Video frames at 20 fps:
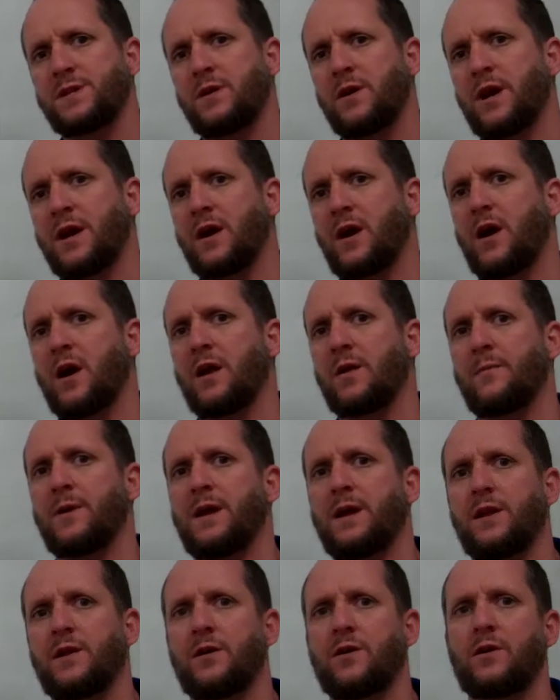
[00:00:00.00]
Their
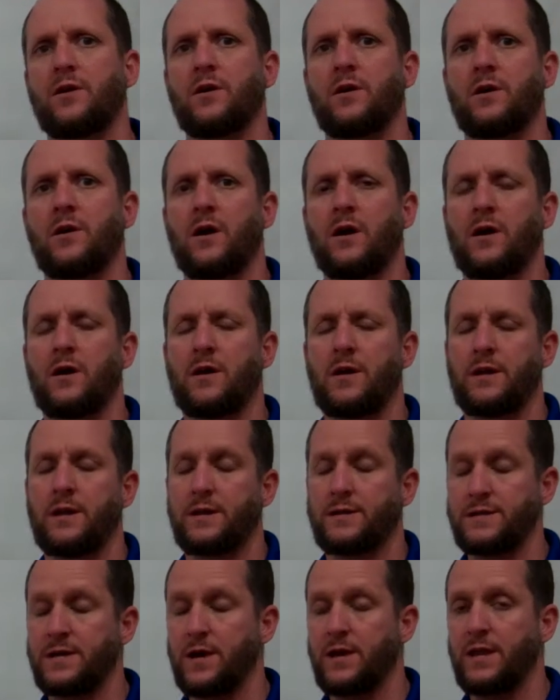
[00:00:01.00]
economy
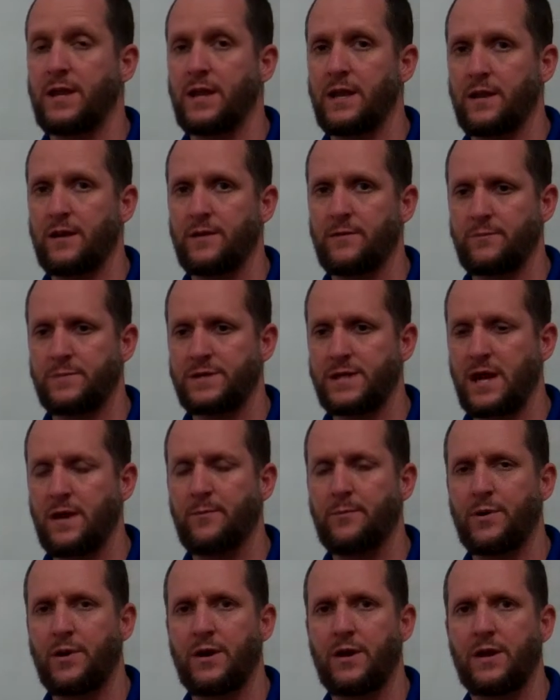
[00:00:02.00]
during the
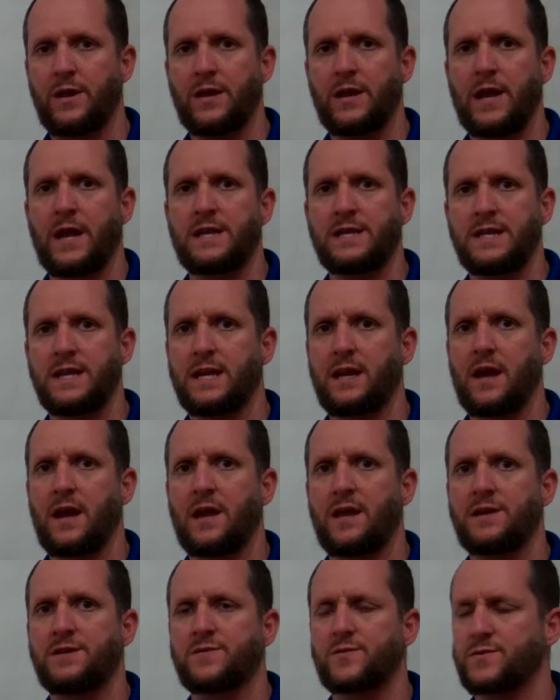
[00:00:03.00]
time period of the
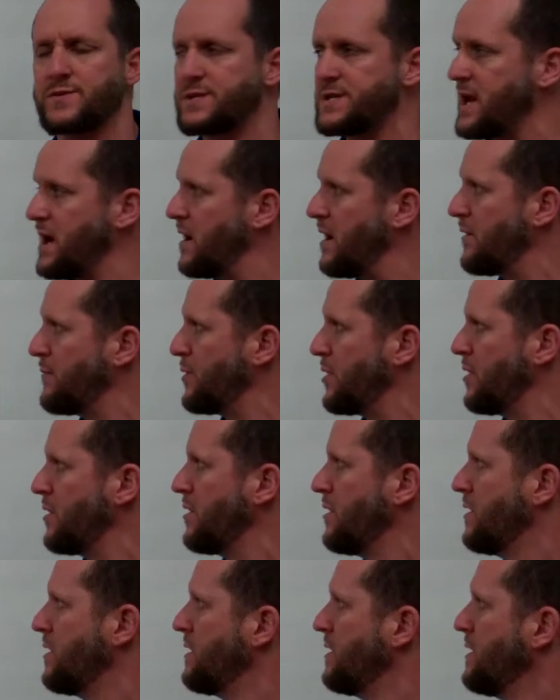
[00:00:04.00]
1990s was terrible.